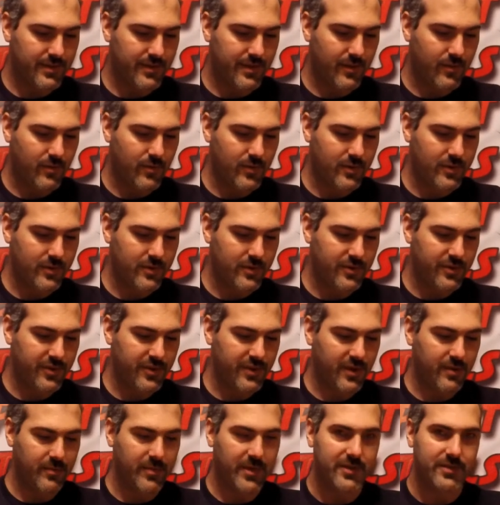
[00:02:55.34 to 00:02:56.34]
Now, one good
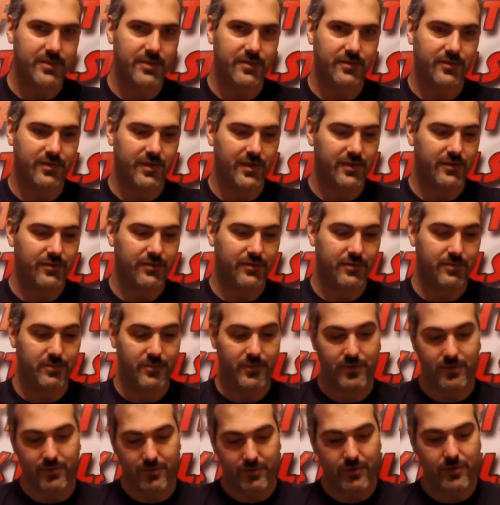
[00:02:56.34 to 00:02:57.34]
thing about this ice,
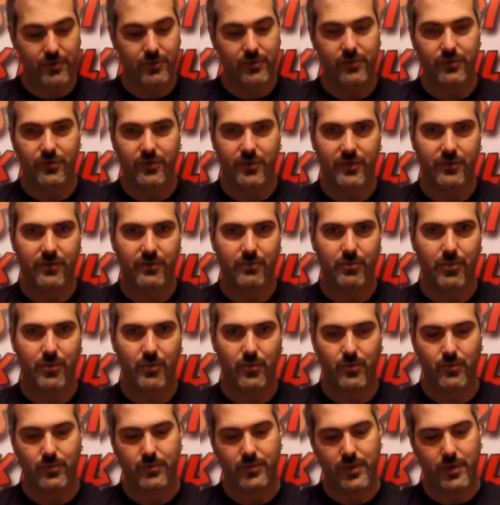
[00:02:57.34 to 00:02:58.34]
you could use like a
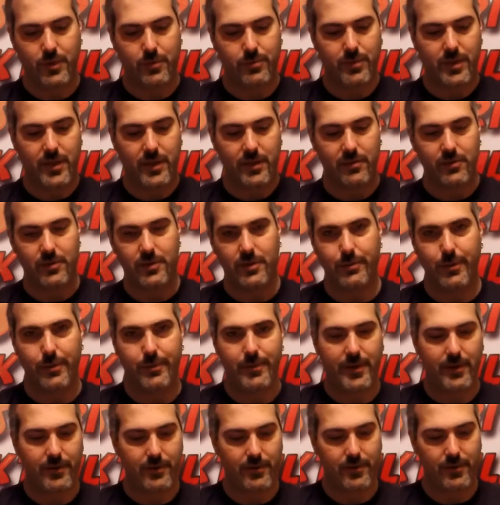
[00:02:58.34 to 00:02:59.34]
spoon to help layer it a little
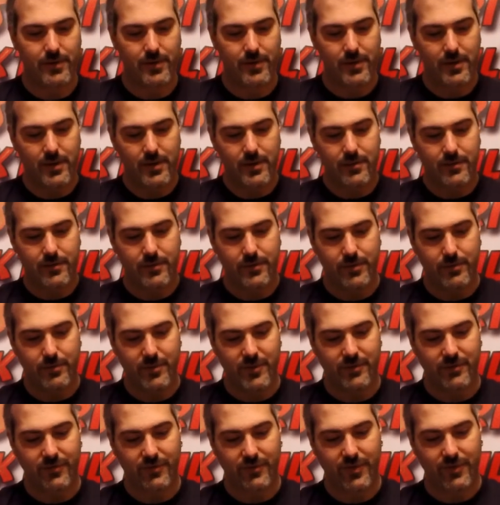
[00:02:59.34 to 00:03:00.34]
bit better. Good thing
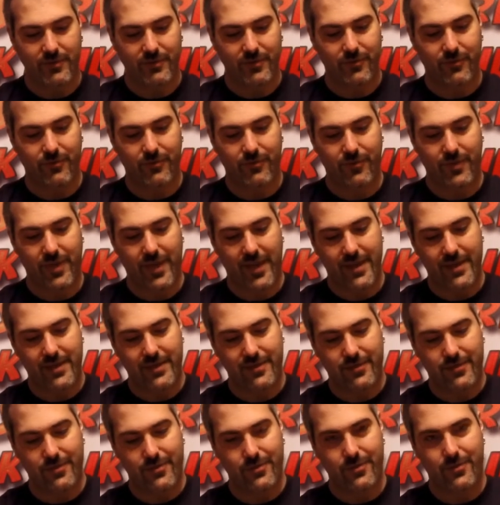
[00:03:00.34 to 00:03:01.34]
about this ice, it's flat.
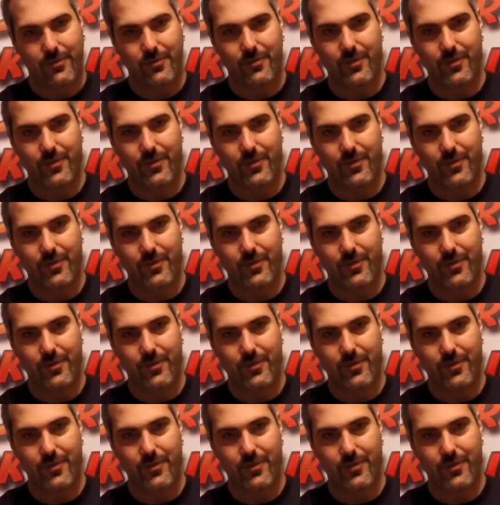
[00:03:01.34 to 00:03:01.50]
It's going